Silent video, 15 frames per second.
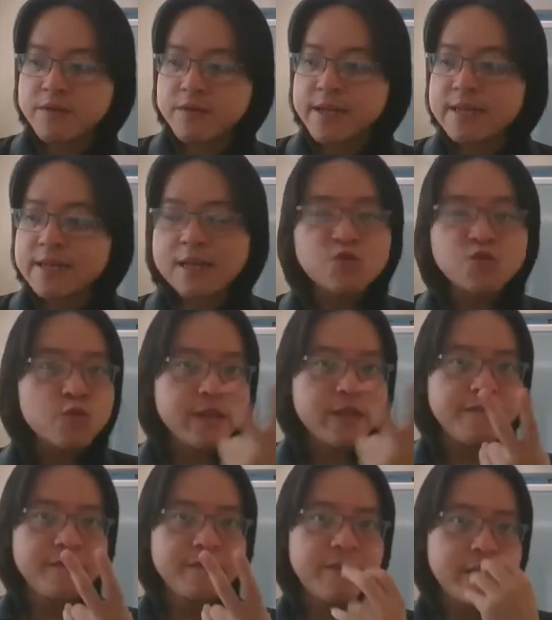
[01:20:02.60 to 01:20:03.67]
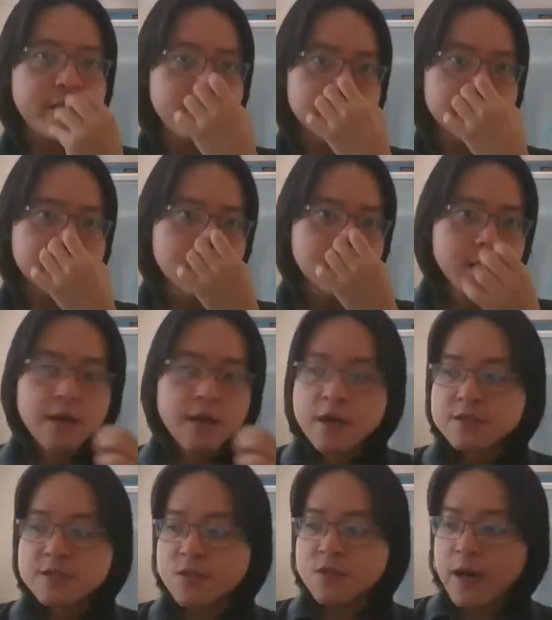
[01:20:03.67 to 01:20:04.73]
These are two different variables.
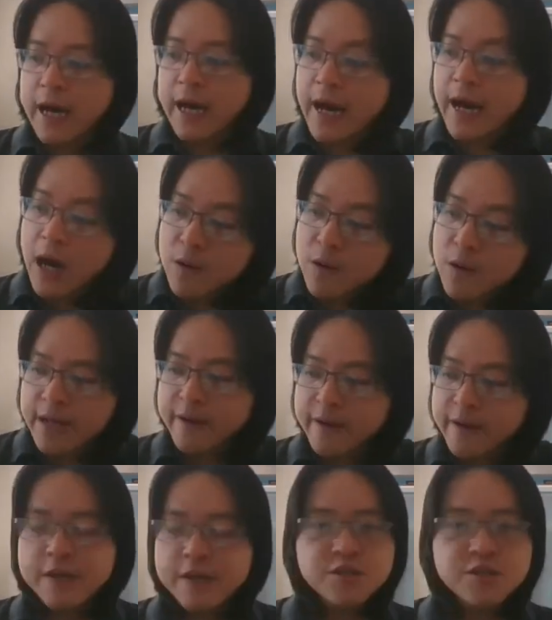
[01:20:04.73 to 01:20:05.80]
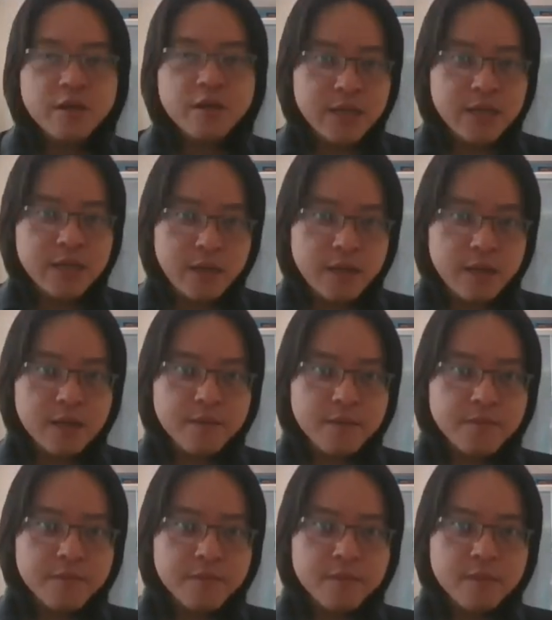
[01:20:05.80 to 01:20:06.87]
So how can a function of t
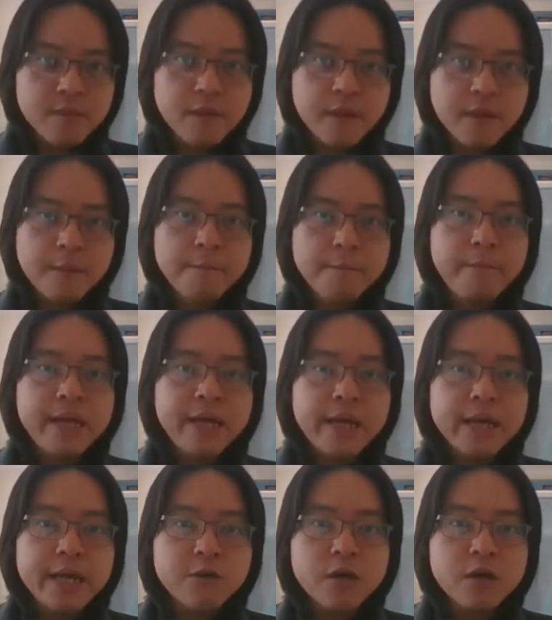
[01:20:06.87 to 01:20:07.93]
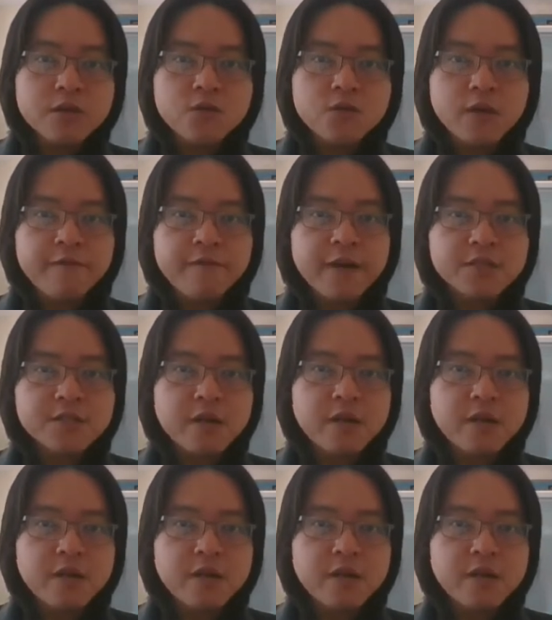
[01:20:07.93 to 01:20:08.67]
be equal to a function of